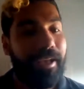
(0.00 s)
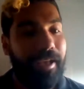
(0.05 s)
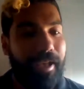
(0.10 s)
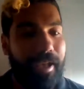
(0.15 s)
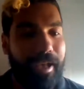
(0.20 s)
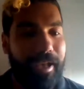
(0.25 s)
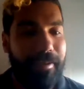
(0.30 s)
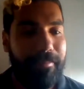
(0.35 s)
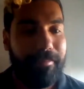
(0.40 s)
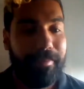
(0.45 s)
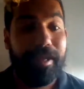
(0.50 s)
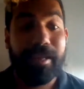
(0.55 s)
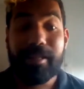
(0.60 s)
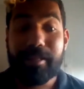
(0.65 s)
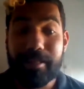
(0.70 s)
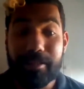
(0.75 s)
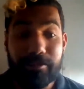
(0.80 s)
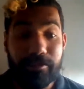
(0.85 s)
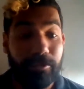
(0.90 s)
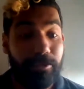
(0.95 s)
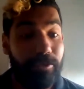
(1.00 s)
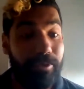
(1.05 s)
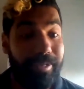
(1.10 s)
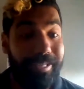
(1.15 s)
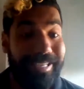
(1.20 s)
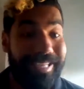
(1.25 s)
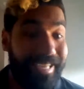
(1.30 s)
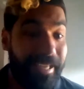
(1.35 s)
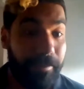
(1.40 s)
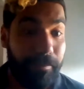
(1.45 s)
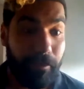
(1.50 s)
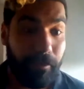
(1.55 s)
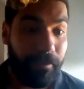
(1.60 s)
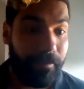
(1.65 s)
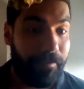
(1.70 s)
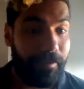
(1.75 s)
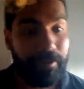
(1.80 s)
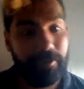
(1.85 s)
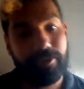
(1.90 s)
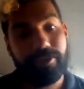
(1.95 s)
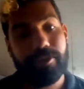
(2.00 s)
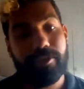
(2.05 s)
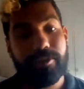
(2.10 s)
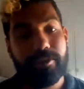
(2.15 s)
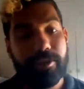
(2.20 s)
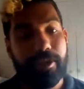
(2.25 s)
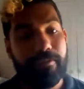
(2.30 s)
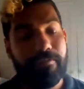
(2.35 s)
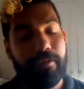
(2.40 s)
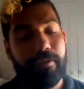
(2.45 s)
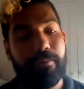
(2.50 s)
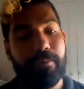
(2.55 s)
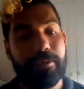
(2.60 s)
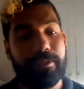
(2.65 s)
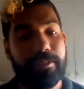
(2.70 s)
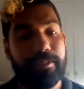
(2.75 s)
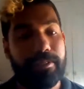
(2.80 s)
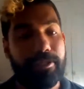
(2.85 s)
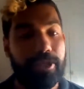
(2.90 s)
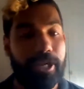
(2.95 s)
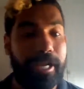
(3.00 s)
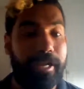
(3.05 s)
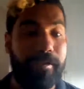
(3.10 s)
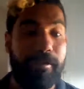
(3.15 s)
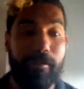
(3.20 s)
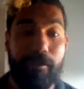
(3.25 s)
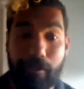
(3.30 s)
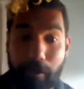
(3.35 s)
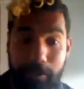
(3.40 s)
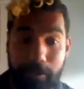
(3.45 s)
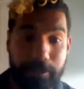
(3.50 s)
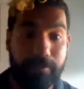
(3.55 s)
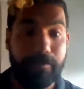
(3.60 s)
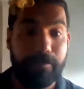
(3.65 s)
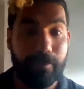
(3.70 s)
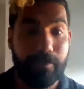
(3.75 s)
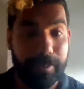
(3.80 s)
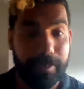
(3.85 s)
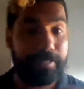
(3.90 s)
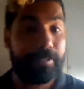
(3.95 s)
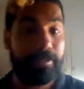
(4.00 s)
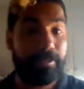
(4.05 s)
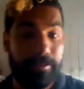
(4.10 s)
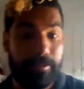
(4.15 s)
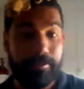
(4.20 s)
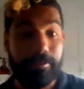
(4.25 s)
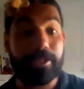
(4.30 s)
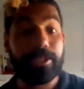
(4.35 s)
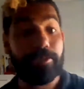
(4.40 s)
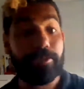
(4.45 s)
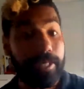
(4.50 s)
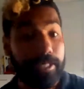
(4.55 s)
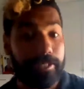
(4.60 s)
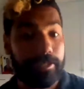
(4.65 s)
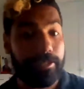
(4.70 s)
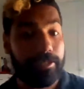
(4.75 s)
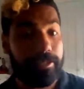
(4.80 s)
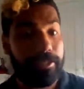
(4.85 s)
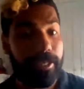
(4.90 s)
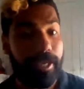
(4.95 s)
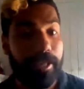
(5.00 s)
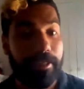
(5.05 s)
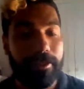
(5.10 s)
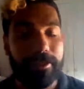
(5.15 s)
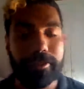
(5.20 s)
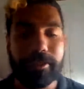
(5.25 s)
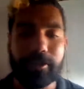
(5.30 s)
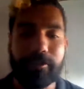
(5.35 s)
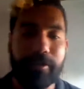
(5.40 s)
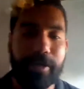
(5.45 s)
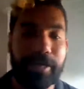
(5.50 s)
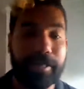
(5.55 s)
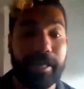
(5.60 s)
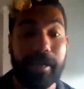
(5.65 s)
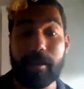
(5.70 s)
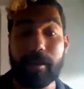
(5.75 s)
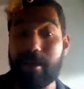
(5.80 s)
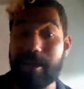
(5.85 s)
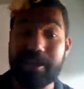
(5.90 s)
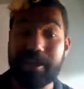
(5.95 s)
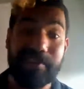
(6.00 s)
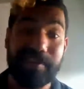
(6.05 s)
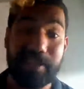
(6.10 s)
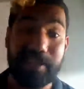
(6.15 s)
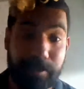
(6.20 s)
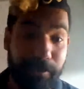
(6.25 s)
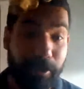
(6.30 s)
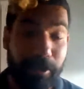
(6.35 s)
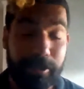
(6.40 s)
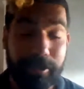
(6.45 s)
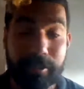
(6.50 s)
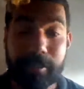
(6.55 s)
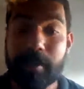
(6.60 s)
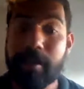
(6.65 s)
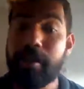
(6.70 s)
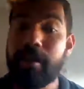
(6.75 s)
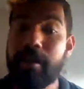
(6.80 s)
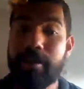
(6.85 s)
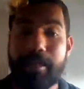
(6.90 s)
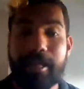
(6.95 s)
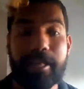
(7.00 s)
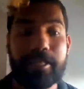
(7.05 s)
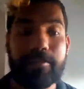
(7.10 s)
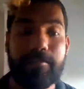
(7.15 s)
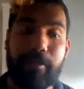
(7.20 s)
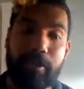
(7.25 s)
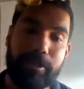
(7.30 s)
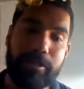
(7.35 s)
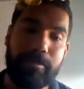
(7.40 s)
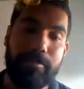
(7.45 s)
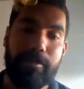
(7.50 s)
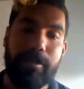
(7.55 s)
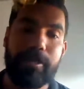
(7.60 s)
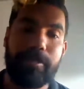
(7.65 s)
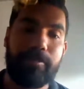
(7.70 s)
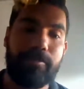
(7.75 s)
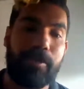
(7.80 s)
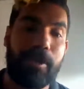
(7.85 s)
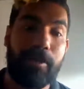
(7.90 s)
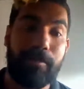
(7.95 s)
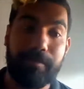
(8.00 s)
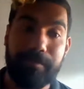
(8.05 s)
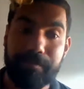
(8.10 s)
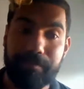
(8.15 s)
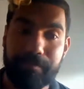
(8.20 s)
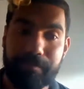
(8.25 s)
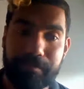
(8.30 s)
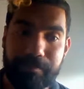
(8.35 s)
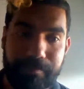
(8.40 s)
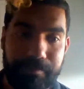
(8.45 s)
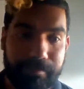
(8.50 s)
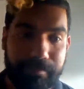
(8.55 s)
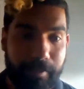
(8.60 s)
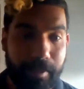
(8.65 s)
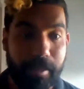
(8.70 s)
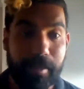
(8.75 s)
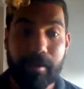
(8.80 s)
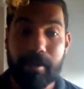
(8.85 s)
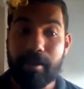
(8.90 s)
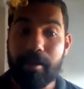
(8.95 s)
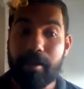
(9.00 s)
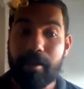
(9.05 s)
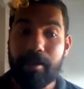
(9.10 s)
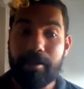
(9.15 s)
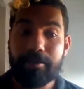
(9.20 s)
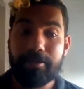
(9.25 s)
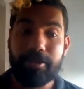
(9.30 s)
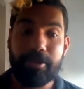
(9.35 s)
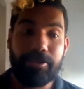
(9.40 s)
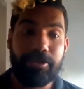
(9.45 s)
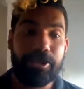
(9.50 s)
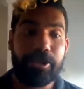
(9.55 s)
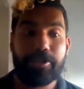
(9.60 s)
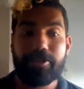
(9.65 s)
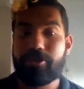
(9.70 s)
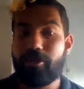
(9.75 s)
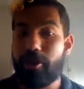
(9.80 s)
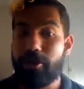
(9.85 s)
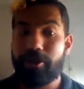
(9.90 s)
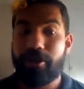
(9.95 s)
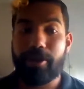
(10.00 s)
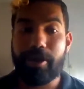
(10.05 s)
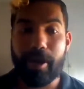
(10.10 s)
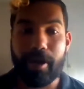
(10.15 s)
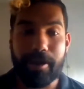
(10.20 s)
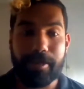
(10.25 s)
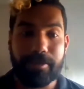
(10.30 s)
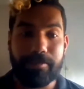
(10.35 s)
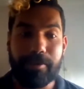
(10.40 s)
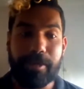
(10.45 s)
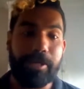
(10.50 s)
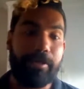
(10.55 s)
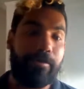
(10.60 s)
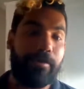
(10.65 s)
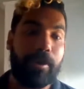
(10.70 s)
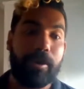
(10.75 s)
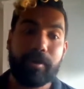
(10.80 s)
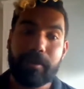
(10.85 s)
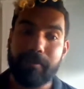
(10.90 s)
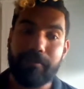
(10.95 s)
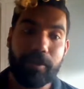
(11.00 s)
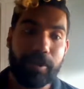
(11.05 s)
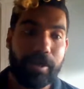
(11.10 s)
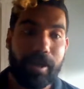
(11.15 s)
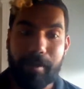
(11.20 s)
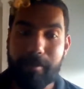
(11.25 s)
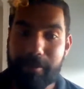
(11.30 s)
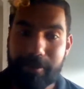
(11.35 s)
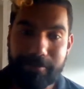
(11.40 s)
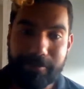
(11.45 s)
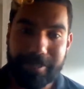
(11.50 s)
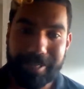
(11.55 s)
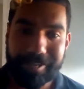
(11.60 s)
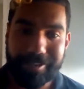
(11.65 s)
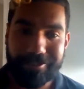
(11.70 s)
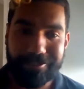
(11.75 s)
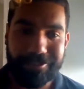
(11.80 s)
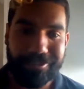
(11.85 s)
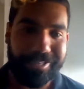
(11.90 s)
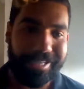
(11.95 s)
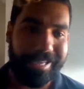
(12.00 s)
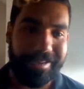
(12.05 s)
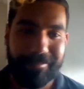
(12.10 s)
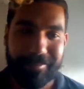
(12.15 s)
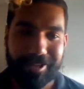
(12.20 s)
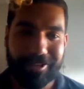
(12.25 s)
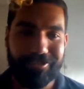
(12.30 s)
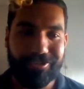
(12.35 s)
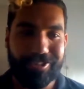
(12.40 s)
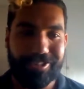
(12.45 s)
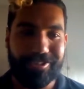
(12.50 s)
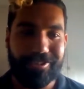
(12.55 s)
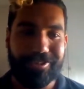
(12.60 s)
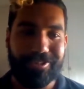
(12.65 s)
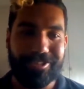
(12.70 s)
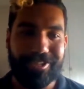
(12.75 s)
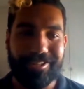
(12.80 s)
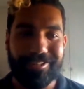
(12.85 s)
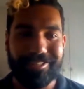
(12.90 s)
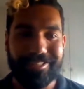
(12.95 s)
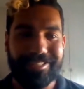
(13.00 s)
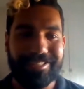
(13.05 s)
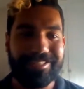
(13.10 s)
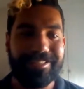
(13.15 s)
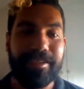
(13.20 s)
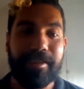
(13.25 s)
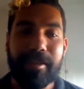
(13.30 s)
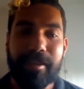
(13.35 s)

There's also a leaderboard function. So if you want to chain lots of quiz questions together to create that kind of experience, that's possible as well. So just showing you guys where you are. I'll give you a couple of seconds to keep entering those answers.